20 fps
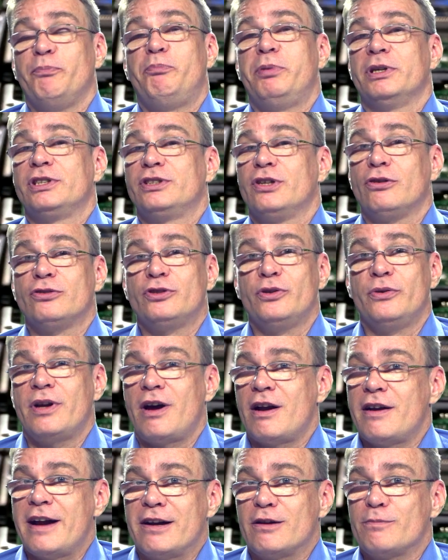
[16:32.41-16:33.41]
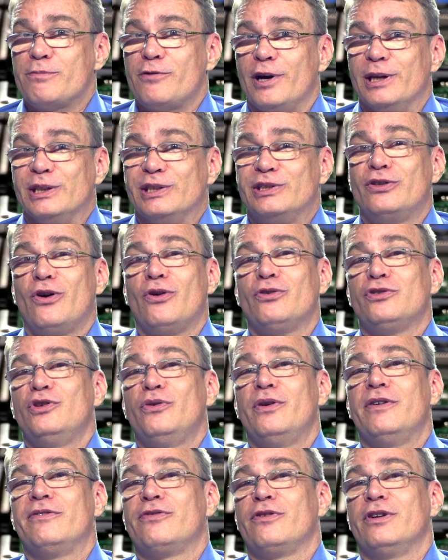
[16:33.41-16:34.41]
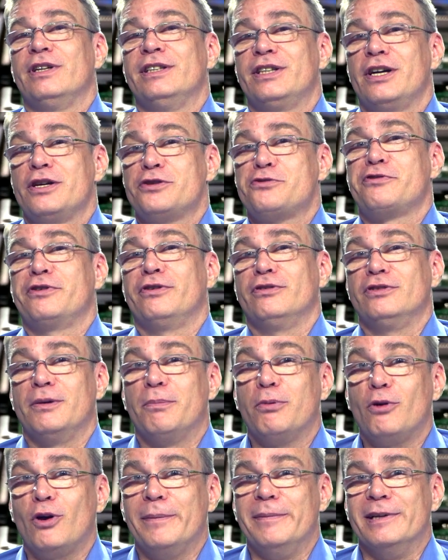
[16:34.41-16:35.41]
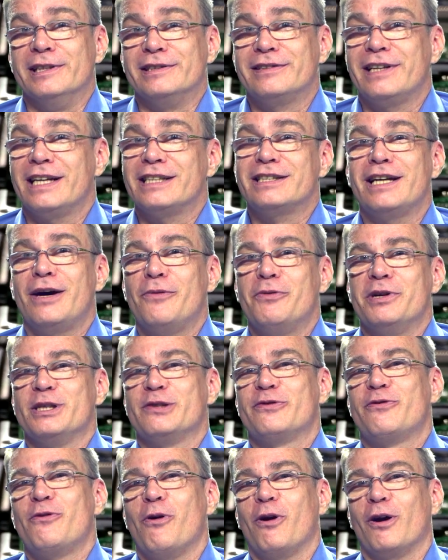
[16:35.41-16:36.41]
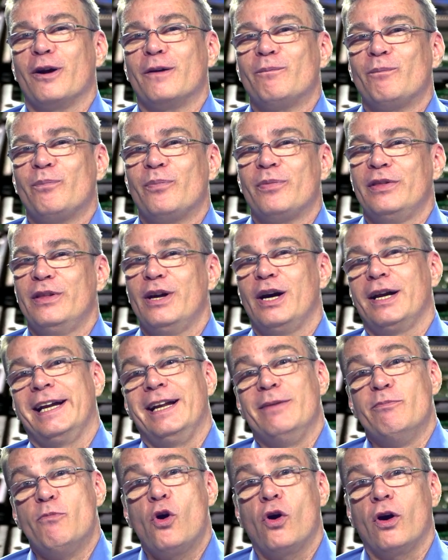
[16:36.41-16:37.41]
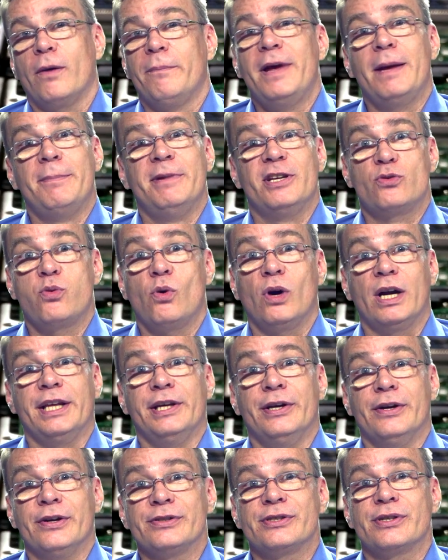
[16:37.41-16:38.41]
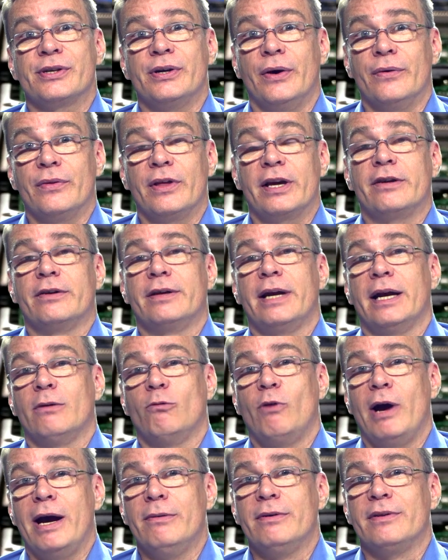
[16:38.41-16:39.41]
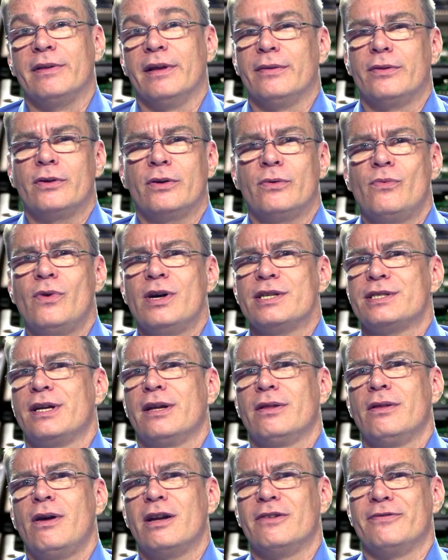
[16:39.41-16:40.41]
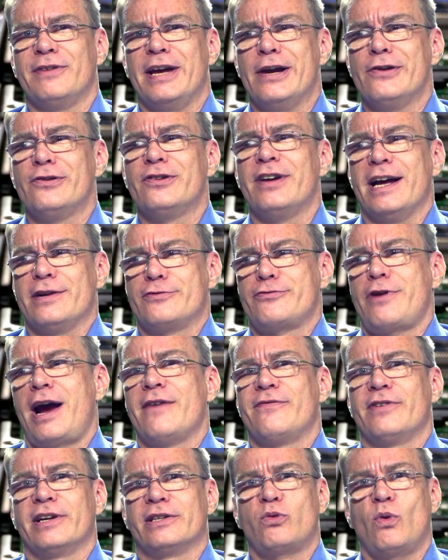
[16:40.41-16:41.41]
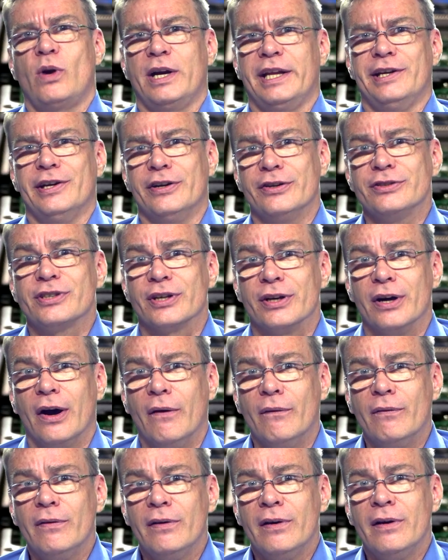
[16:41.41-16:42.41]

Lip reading: But don't do it on enterprise. Don't do it for industrial deployments. That's not what it's for. Not anymore. Maybe 20 years ago they could get away with it. There wasn't a lot of internet traffic 20 years ago.